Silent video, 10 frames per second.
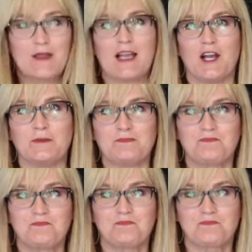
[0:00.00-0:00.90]
we go.
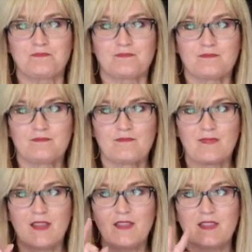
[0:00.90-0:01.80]

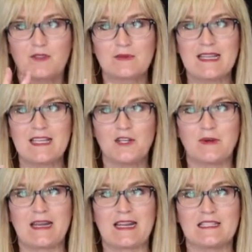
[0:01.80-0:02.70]
Three
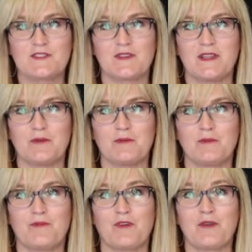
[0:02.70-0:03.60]
ingredients for the
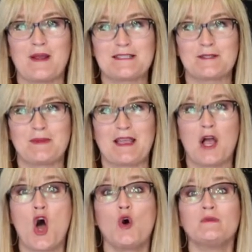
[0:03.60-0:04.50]
for the
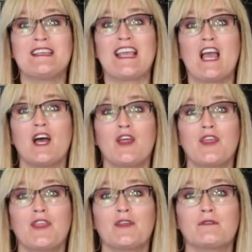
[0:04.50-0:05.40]
recipe, only
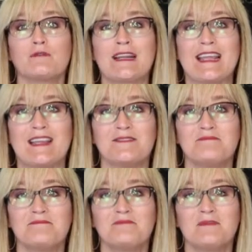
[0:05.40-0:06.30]
three.
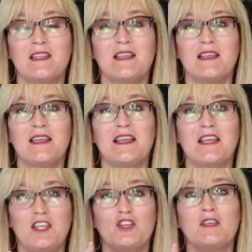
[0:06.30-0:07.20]

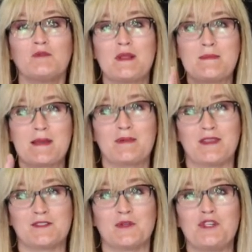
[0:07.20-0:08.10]
You can remember
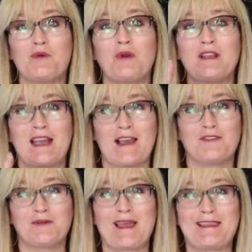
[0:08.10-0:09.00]
this one. You won't even
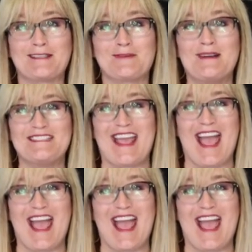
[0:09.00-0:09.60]
have to write this one